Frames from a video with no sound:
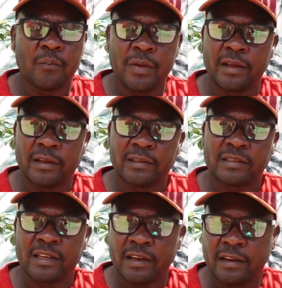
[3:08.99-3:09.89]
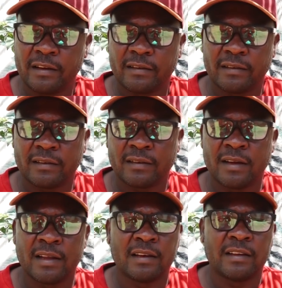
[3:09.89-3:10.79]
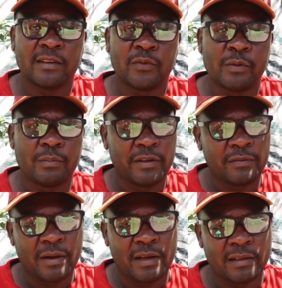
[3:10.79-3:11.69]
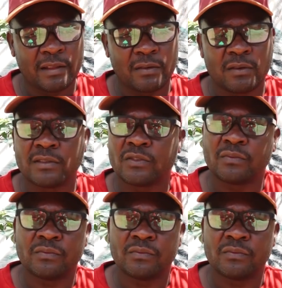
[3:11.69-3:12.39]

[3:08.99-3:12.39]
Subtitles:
being studied, and we believe by the close